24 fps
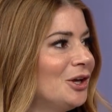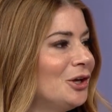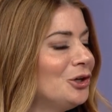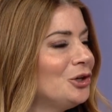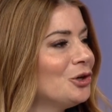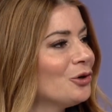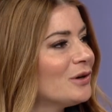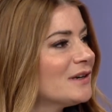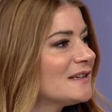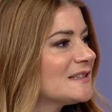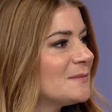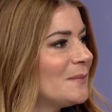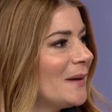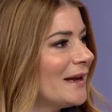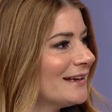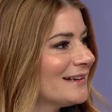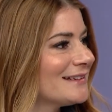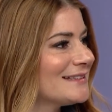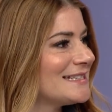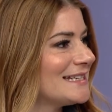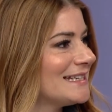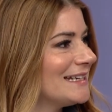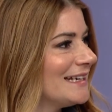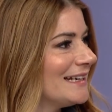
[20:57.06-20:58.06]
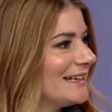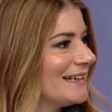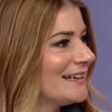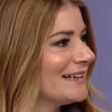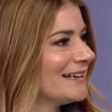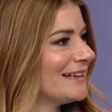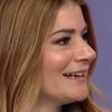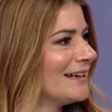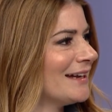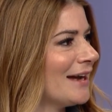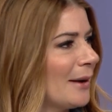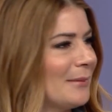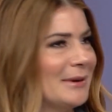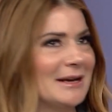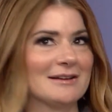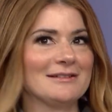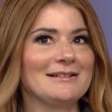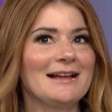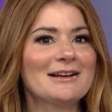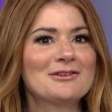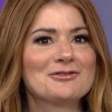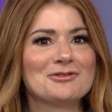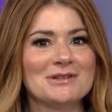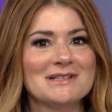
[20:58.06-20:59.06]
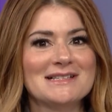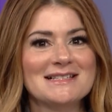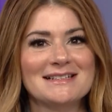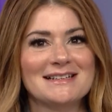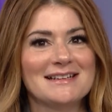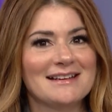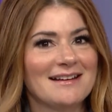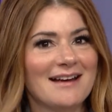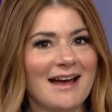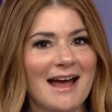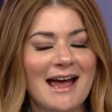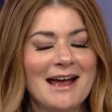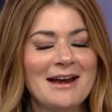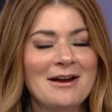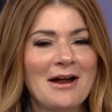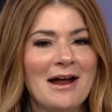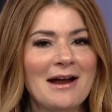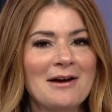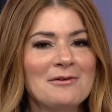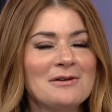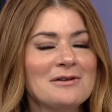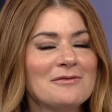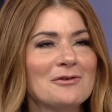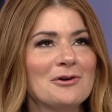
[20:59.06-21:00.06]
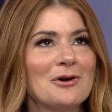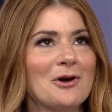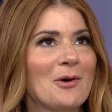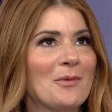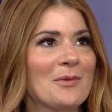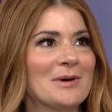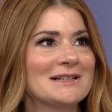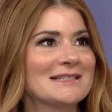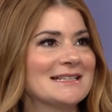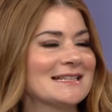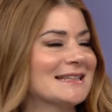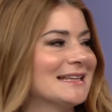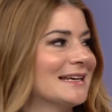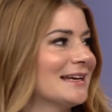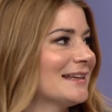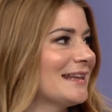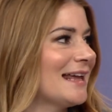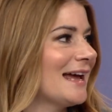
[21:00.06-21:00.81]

you're expecting, I mean, electricity. I, I don't even know what to think of